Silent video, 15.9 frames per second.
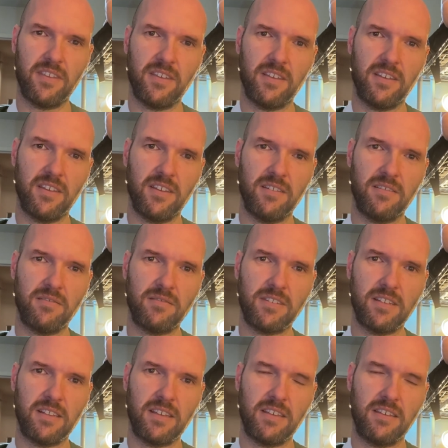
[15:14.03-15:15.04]

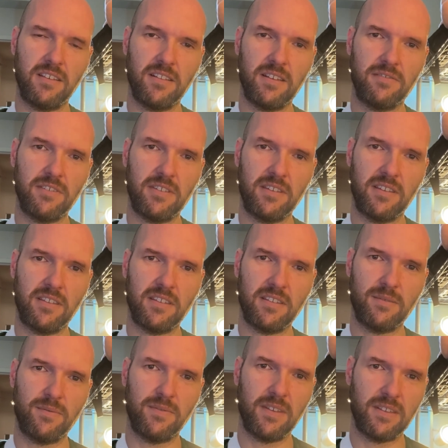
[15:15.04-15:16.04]
Until I heal everything
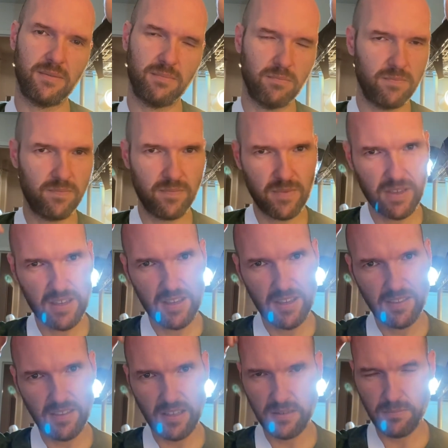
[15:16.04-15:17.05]

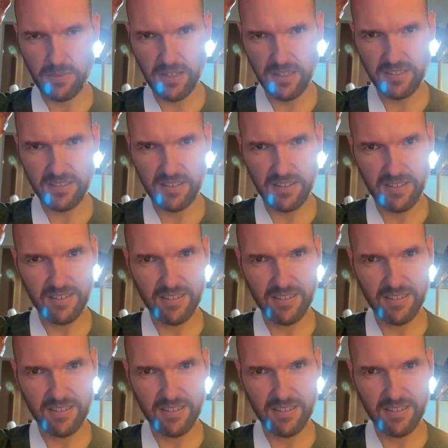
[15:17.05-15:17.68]
that's busted.